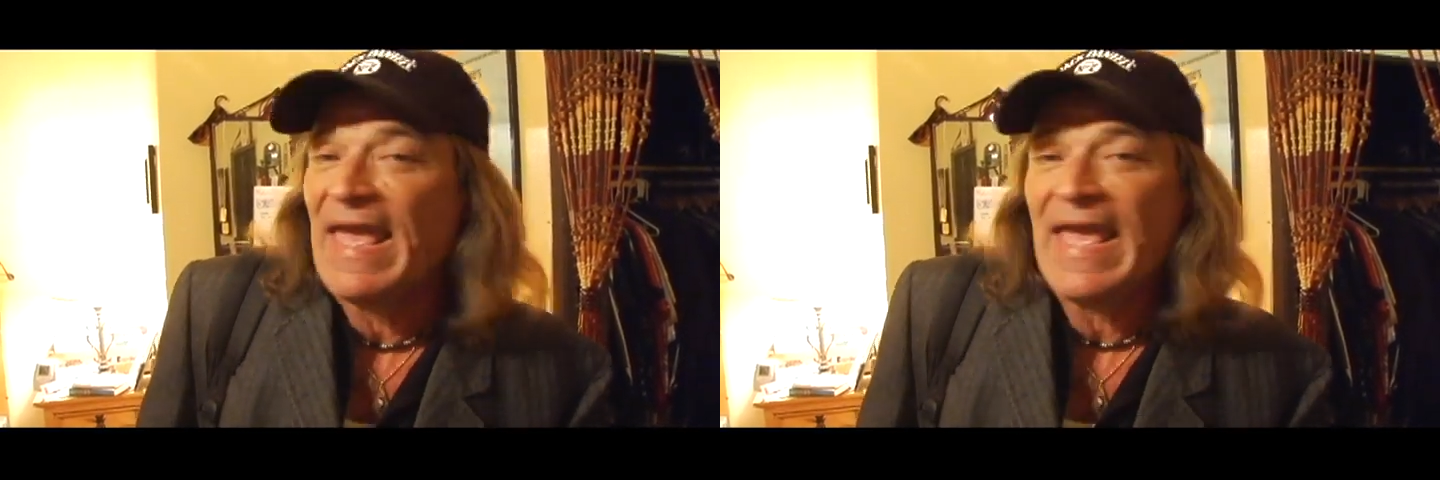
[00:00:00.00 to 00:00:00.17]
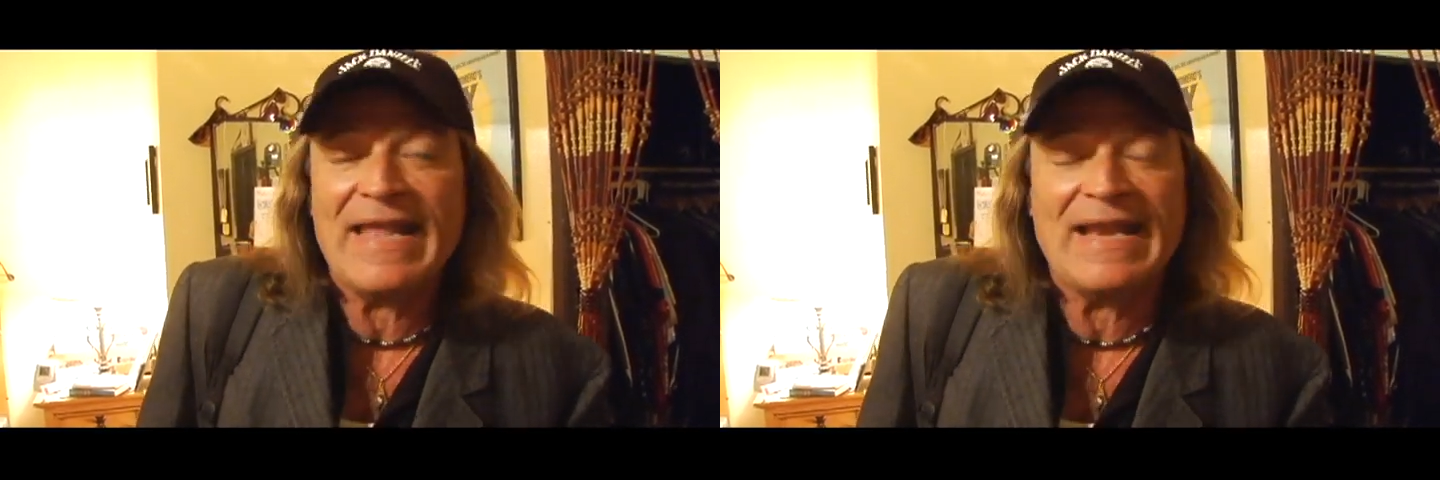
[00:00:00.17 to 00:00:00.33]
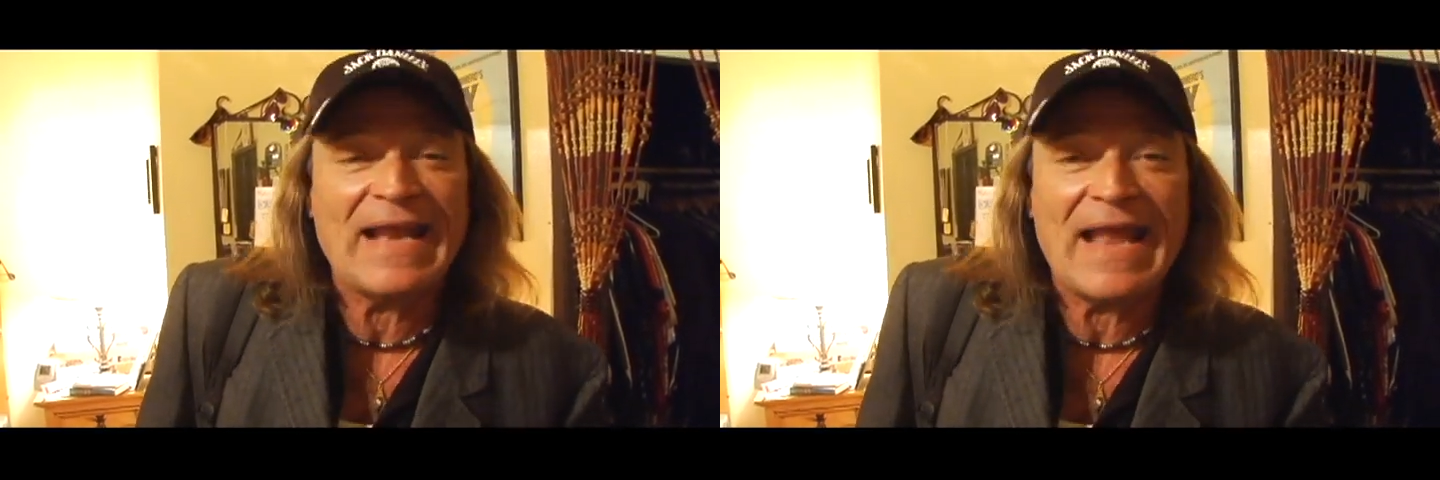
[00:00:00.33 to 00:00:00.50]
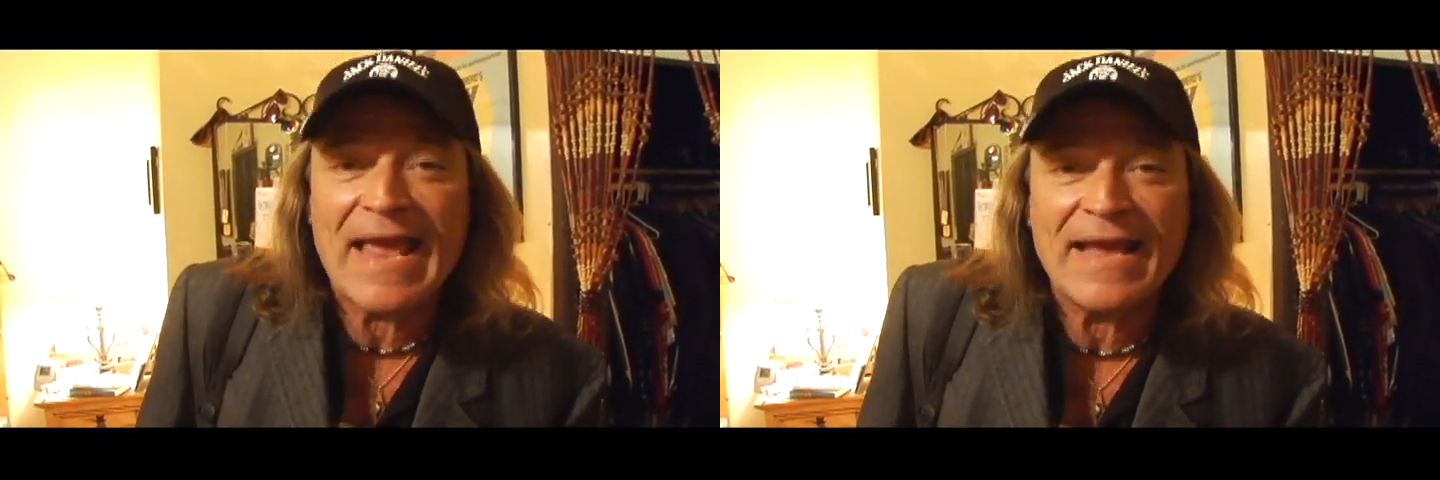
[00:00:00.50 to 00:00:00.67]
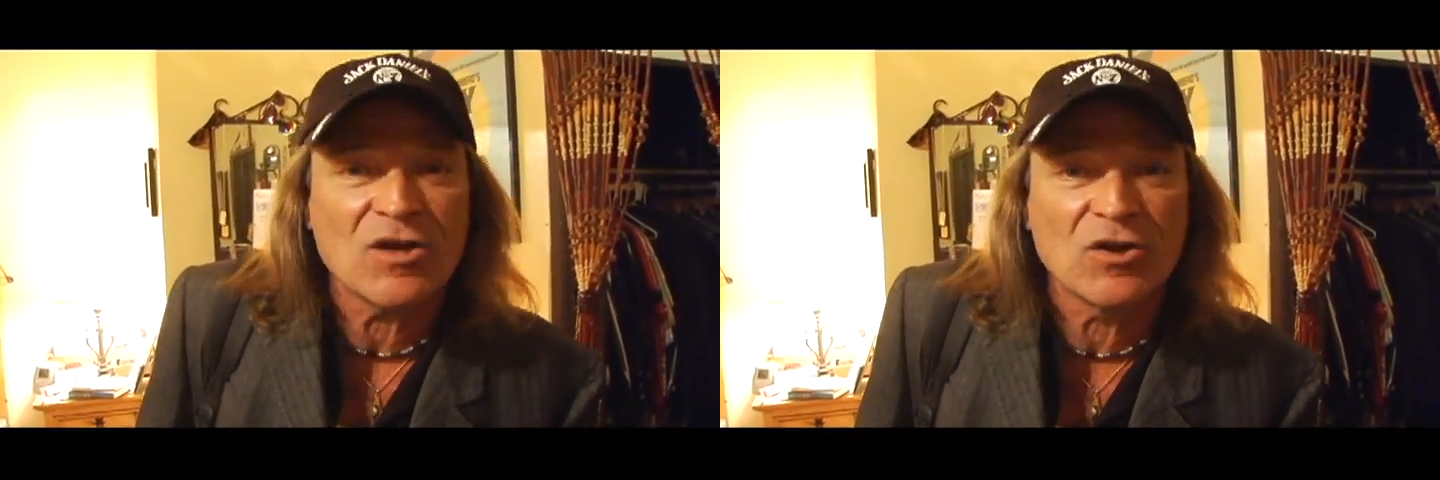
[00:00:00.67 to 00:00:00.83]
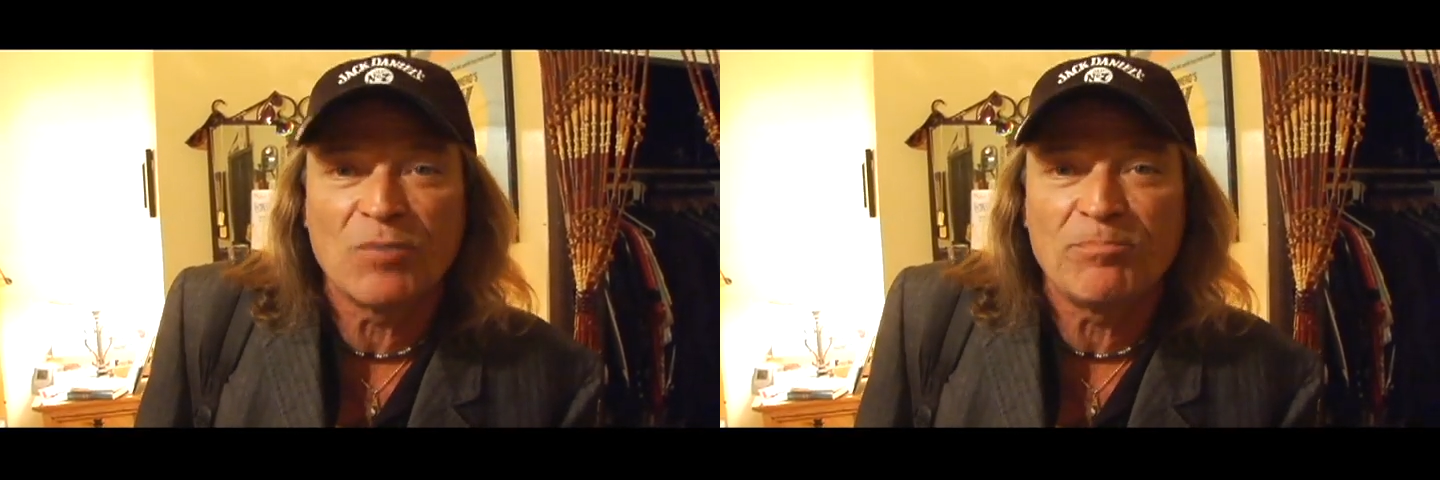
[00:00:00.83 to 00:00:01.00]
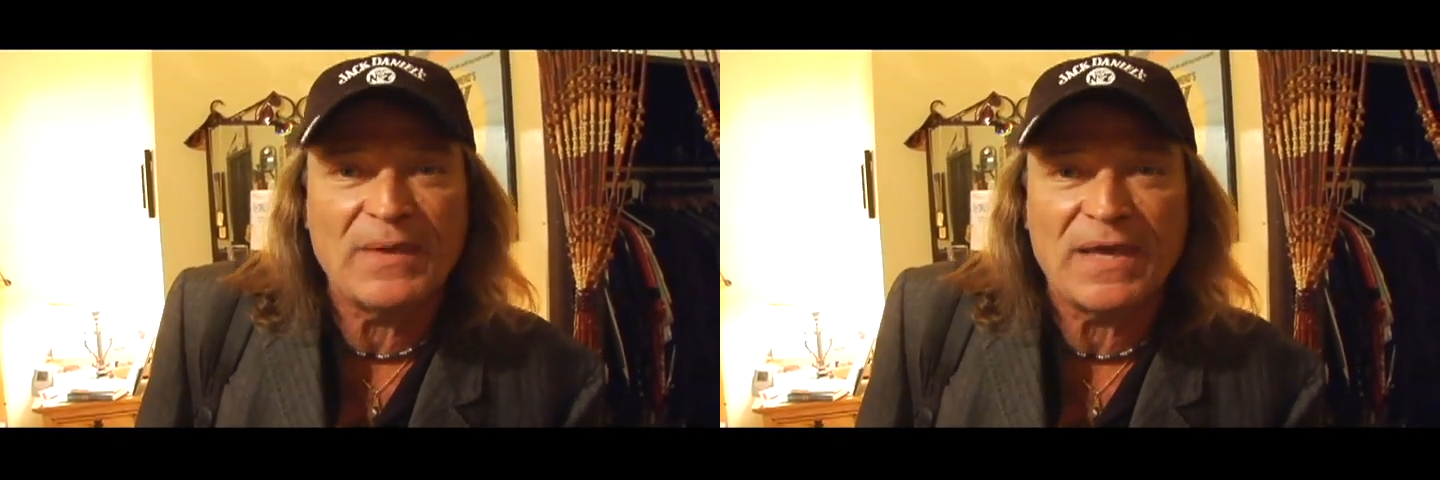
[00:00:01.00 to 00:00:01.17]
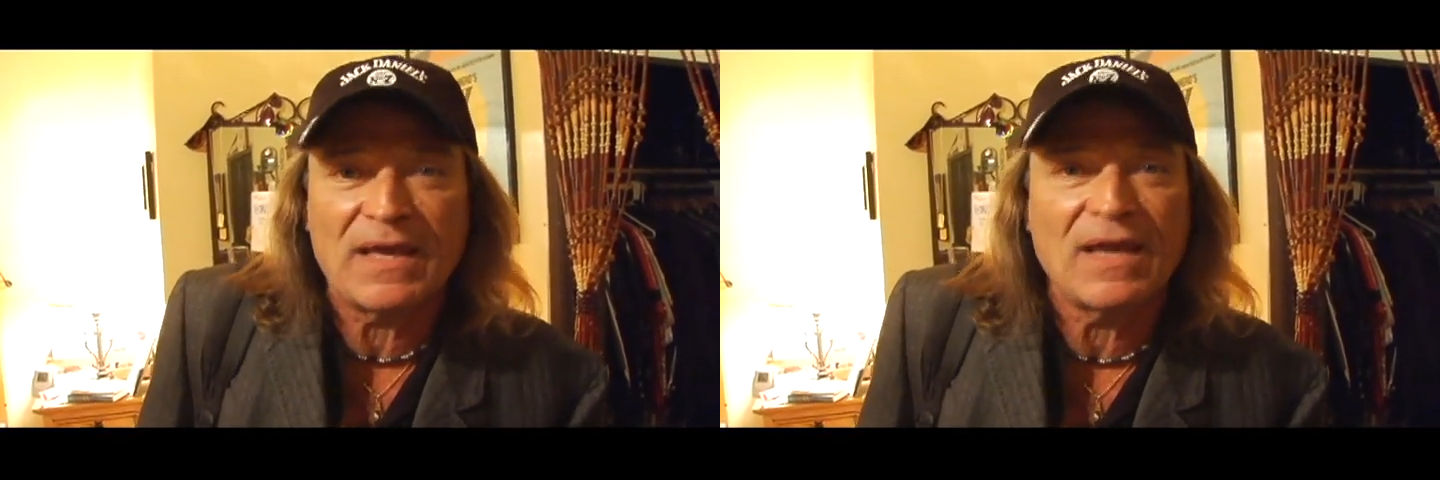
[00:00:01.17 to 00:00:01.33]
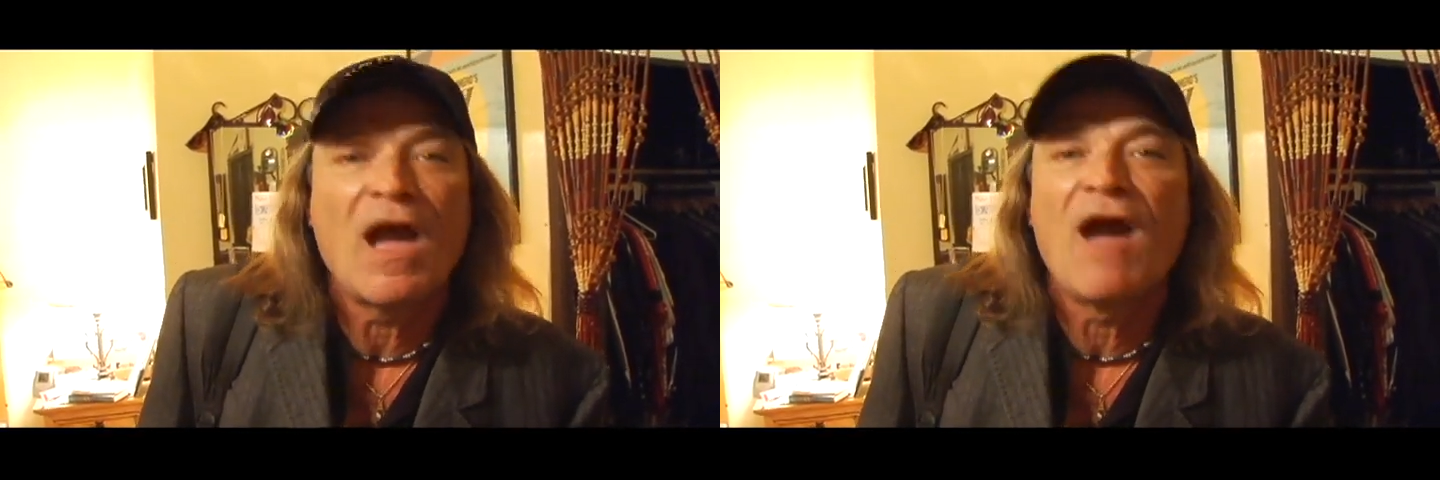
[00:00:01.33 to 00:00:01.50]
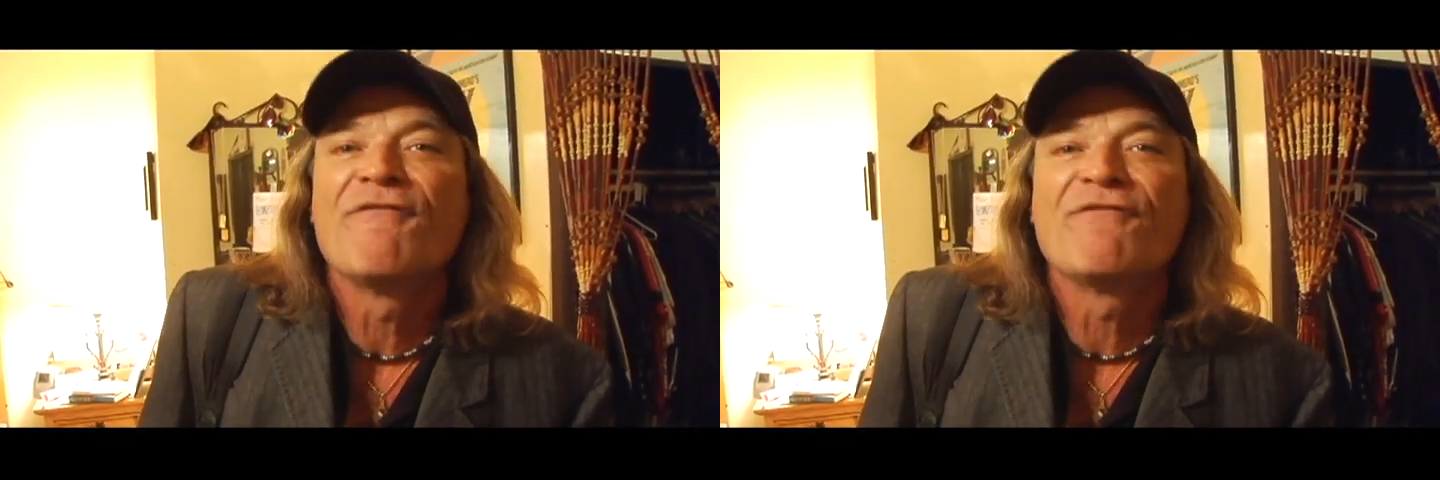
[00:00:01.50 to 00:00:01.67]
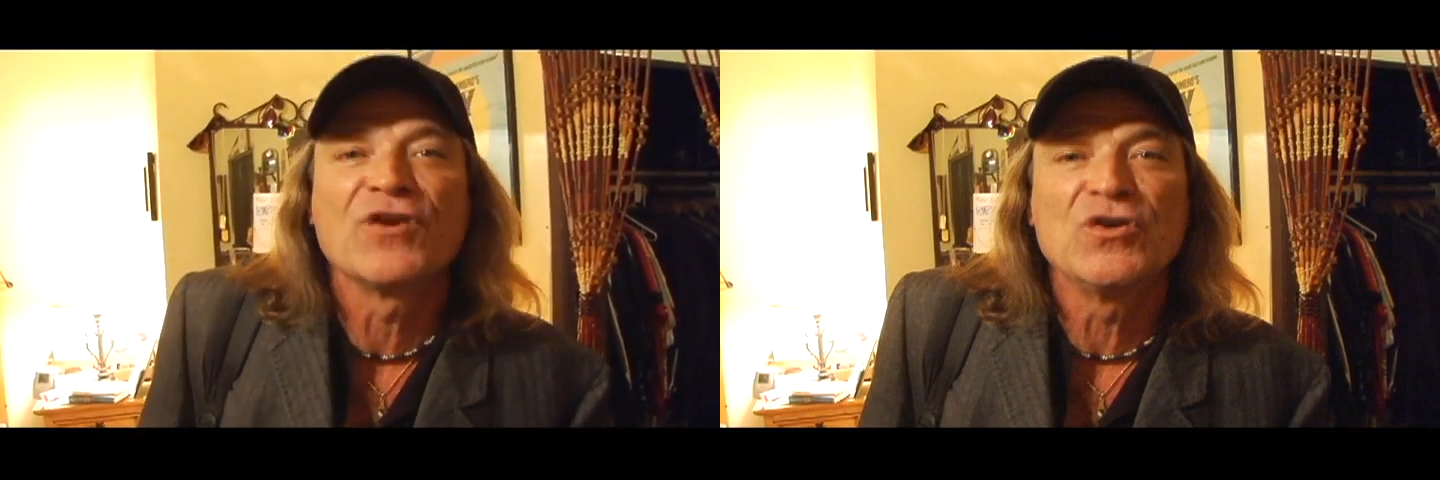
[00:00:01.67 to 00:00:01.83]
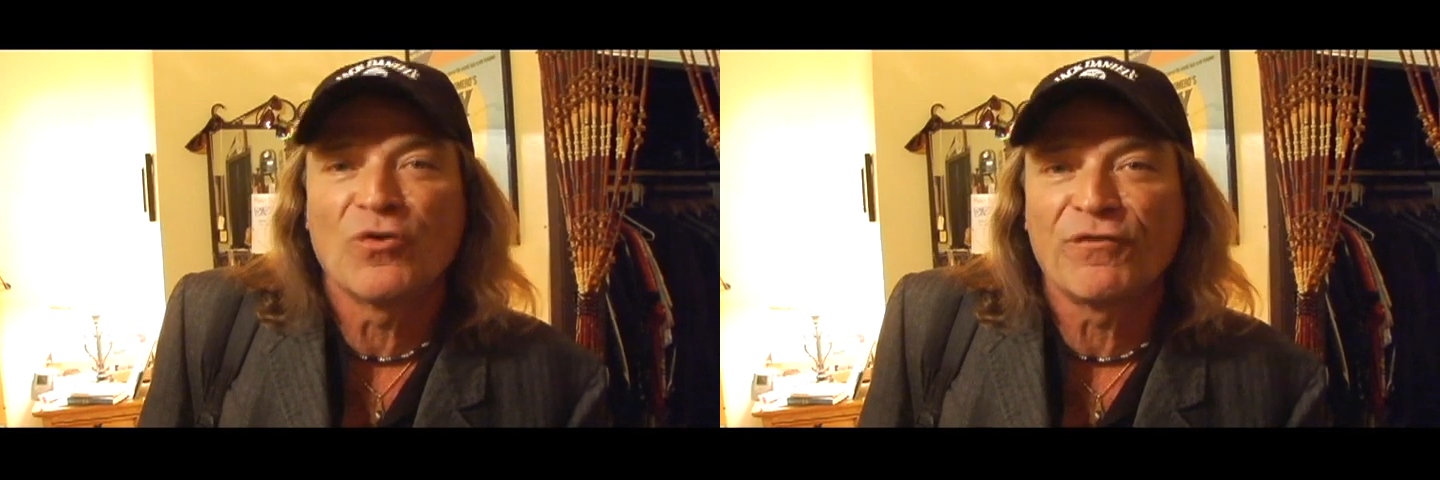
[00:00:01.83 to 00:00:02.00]
And it ain't gonna be
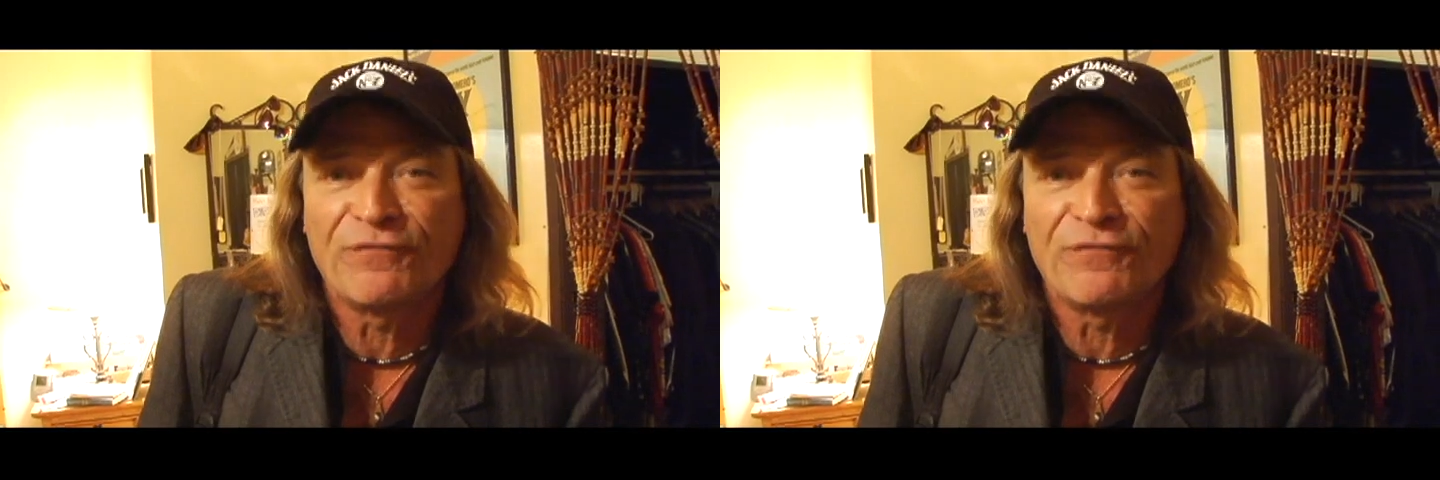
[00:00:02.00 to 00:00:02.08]
for your